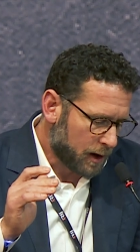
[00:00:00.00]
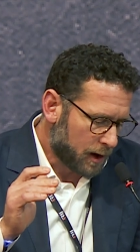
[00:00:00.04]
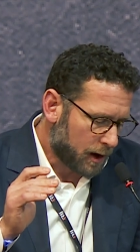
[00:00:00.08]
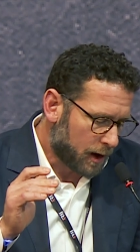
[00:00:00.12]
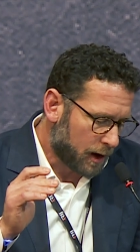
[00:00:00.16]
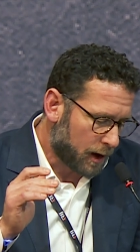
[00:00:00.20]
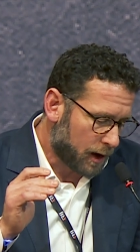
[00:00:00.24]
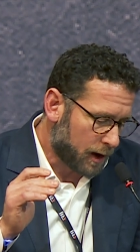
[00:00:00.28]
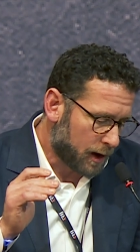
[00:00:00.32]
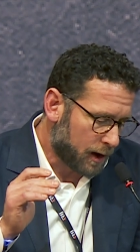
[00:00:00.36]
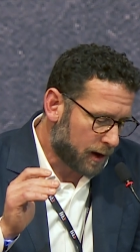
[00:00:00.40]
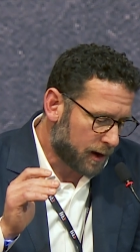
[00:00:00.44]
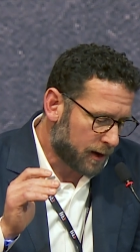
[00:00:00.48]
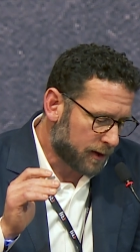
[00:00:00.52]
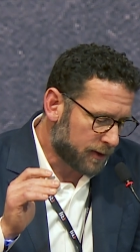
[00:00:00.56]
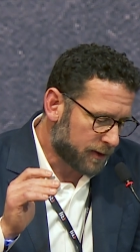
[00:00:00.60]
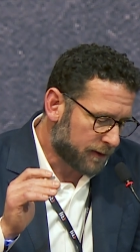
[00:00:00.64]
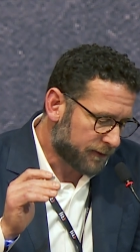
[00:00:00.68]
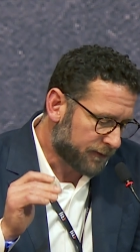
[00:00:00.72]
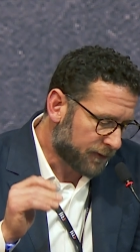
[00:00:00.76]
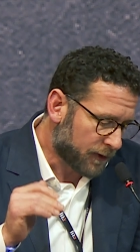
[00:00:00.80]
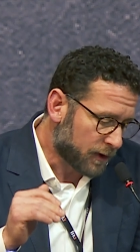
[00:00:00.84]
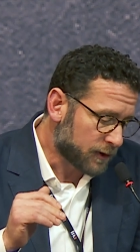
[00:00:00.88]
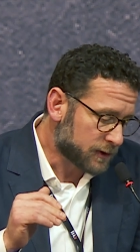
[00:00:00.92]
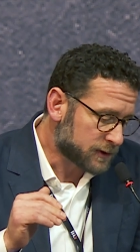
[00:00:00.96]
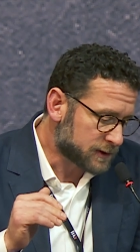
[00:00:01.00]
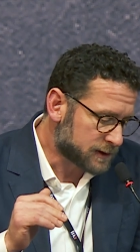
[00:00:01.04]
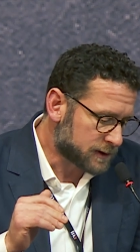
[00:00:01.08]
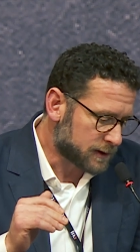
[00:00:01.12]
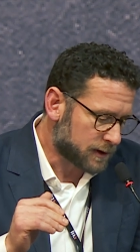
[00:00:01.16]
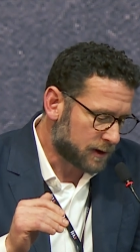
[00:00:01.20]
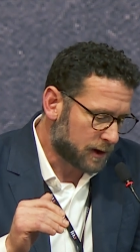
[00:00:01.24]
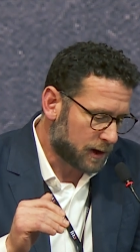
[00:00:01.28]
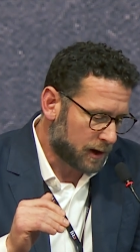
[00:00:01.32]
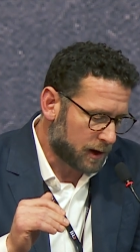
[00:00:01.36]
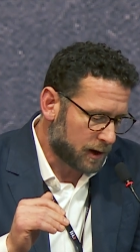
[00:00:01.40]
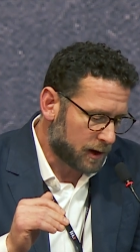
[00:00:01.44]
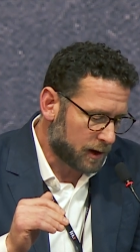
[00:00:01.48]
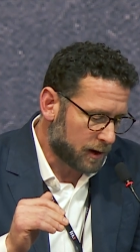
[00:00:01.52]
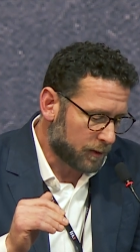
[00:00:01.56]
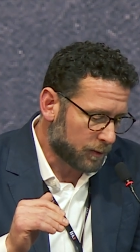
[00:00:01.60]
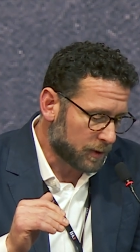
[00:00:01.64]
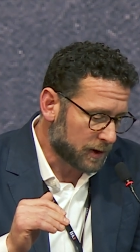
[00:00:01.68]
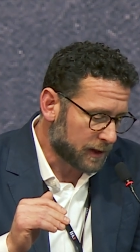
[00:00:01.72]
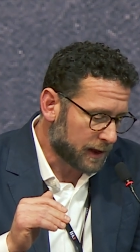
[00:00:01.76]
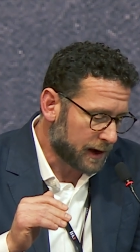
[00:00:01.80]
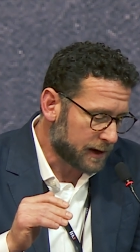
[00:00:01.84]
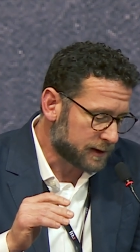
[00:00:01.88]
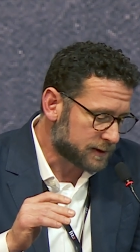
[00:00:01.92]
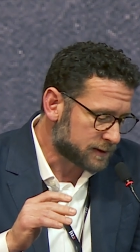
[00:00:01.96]
The first
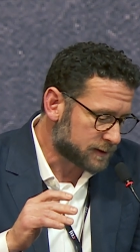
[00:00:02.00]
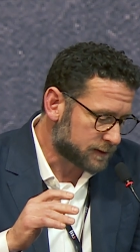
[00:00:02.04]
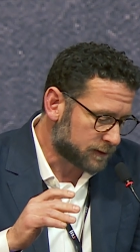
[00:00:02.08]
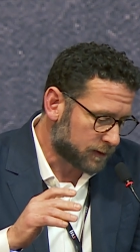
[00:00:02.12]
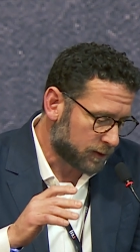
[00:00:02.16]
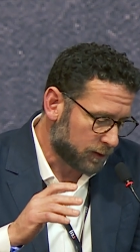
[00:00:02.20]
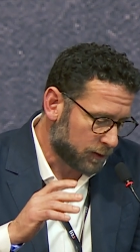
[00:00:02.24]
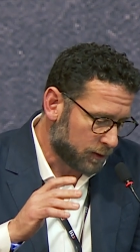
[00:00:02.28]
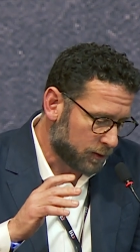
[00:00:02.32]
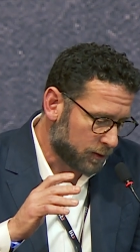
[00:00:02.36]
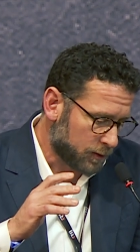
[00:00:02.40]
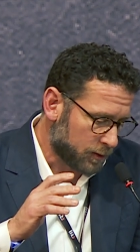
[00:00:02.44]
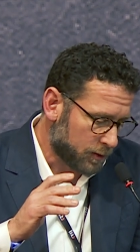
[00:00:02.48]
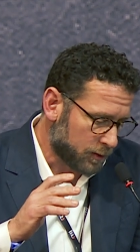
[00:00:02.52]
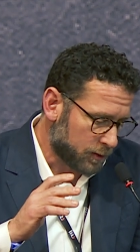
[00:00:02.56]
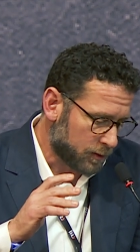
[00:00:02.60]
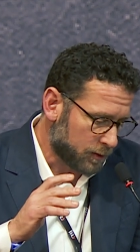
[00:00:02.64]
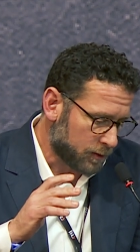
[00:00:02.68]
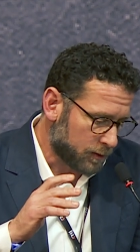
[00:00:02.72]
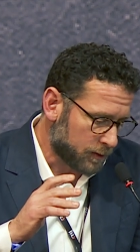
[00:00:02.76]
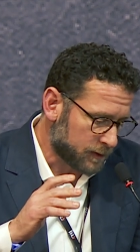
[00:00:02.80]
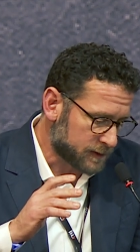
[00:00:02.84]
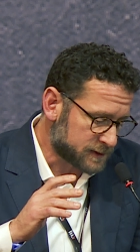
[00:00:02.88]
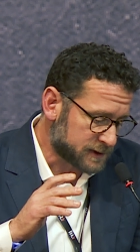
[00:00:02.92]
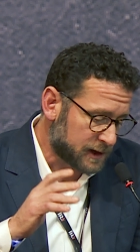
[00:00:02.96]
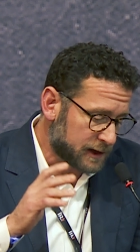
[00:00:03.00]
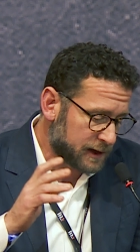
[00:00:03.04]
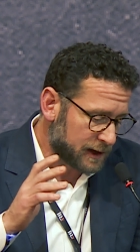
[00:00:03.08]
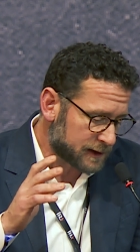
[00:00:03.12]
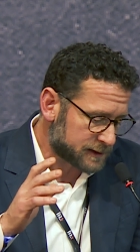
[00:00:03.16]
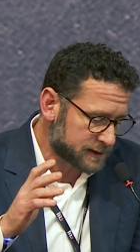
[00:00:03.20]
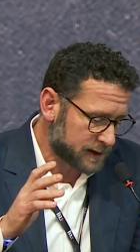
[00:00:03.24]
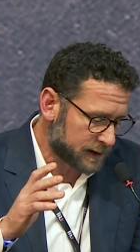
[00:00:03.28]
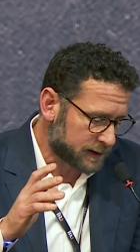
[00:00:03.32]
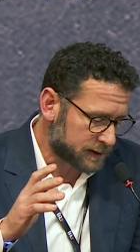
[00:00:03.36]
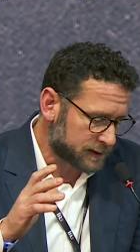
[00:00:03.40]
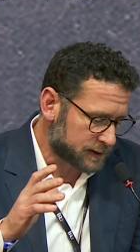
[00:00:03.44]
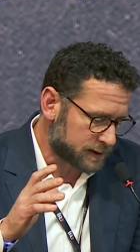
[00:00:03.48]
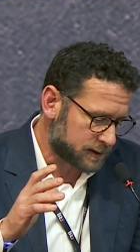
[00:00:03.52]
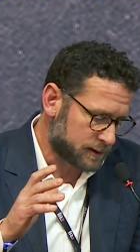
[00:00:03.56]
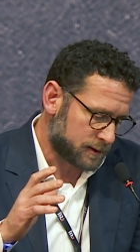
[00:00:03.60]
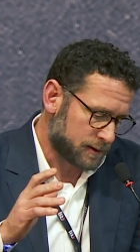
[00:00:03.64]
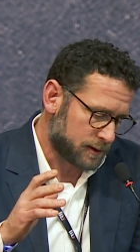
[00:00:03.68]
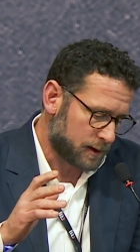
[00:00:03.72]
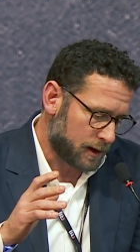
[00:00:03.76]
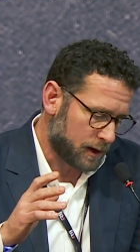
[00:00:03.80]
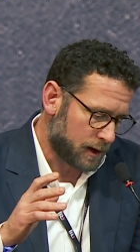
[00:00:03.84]
relates to statistics.